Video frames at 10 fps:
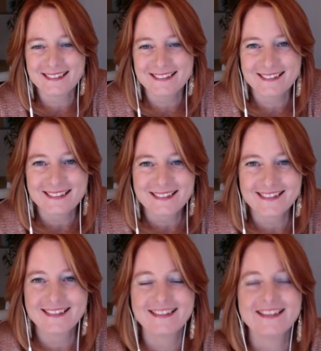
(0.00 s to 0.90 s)
Yeah.
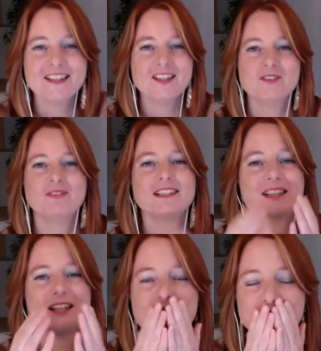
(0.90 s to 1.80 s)
Much
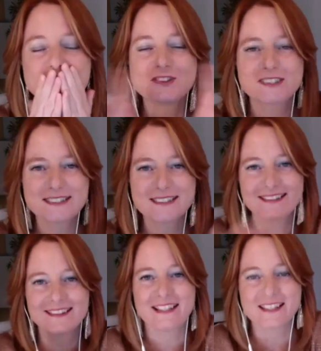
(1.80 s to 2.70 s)
love.
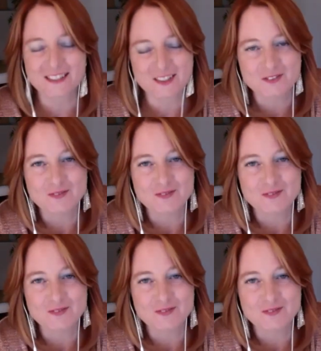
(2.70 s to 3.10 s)
Thank you.